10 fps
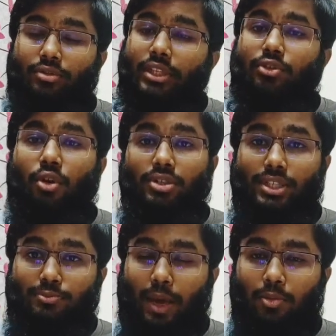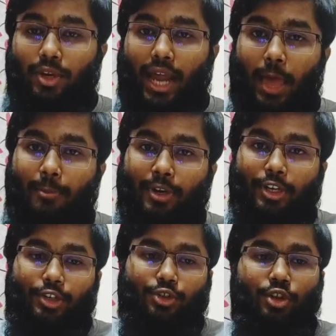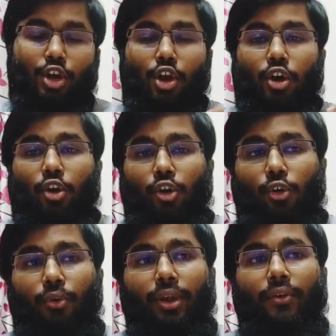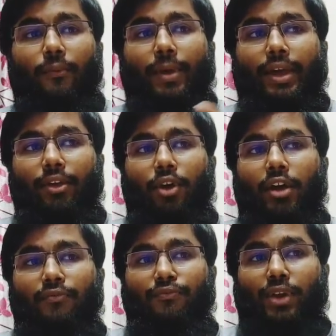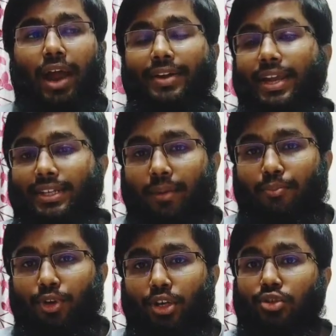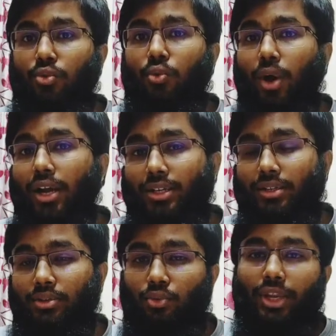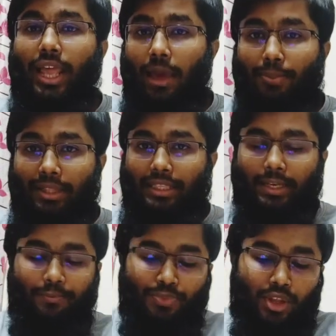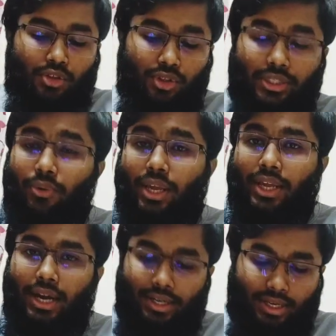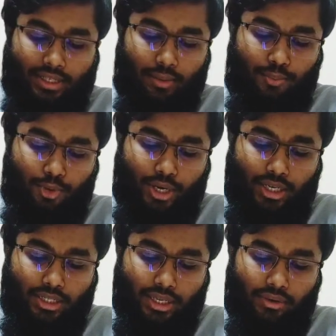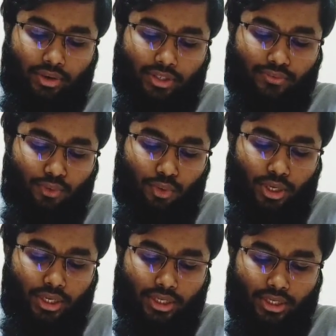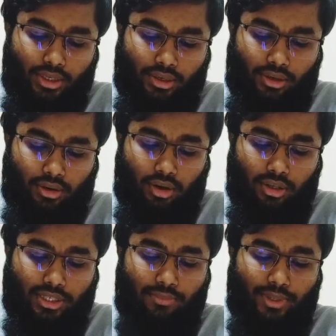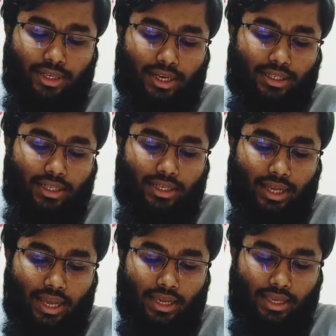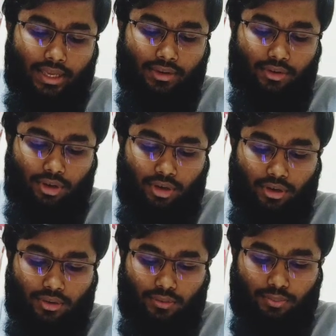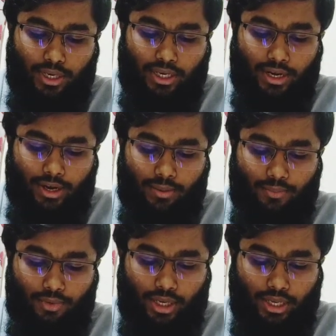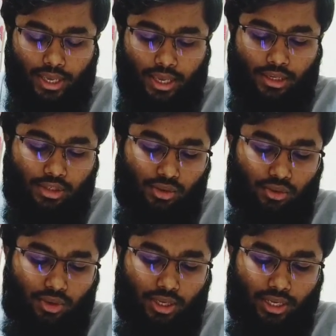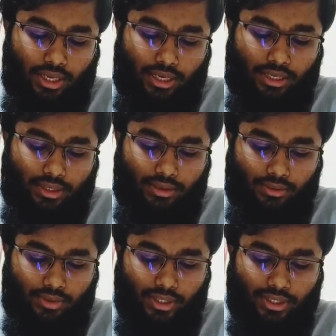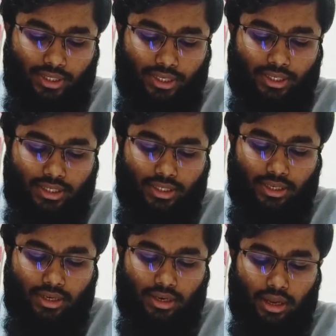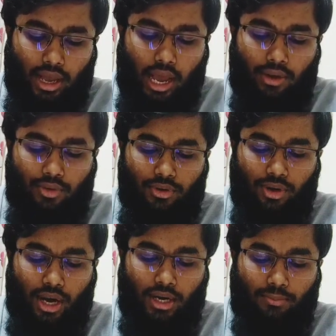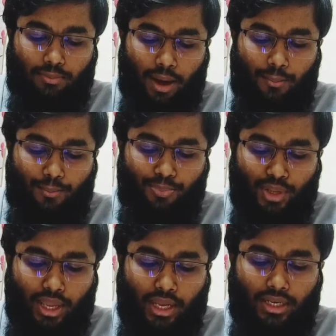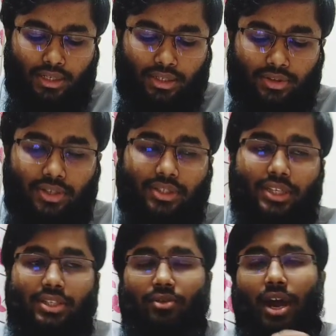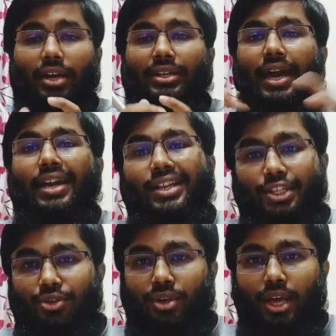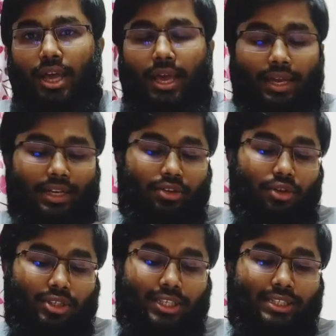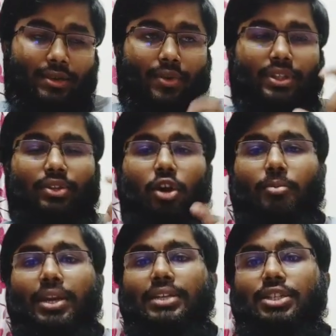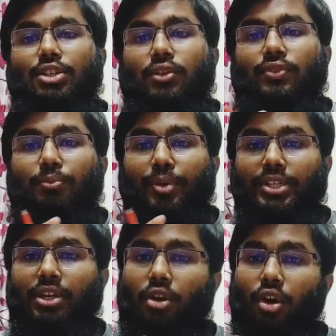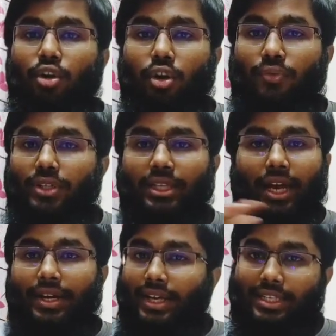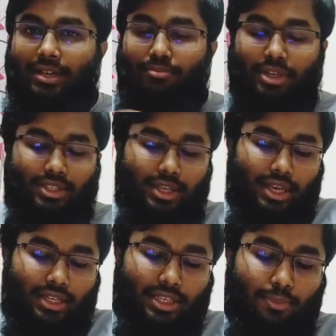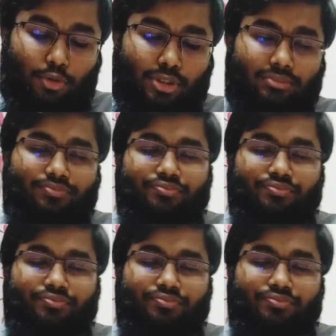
that causes pulmonary hypertension, or you have cardiac tamponade. So what will happen then? So during cardiac tamponade, there is fluid or something like that in your pericardium. Okay, so it restricts how will your heart pump, and it restricts your heart dilatation, and it causes the normalization of the pressure all over the cardiac chambers. Suppose